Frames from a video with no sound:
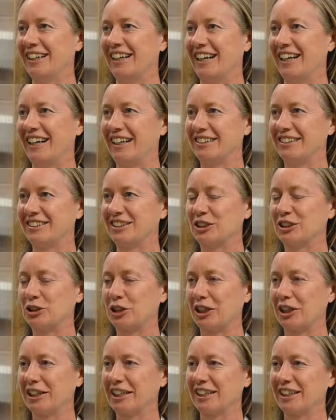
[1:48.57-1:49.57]
to
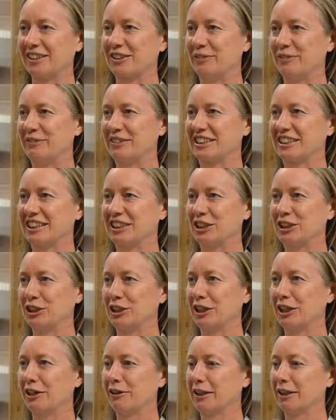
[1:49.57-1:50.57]
try and get the conversation
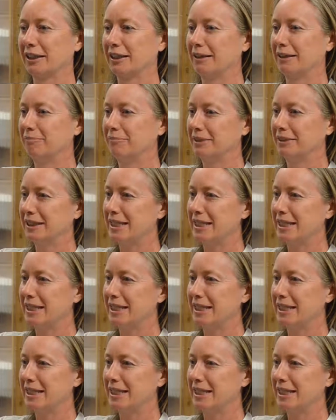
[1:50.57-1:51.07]
going.